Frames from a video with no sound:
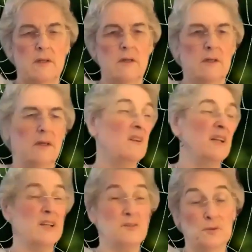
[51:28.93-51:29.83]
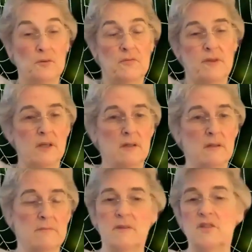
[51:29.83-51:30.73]
like a roof thing,
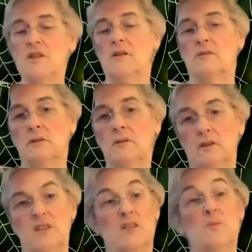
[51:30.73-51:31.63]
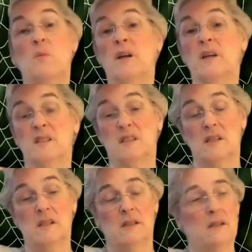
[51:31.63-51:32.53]
shelter, because it's wicked
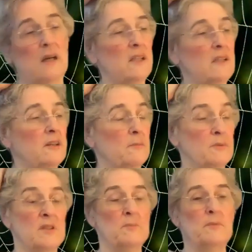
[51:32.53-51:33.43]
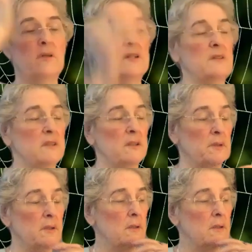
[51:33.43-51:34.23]
sunny. Got a terrible sunburn there summer.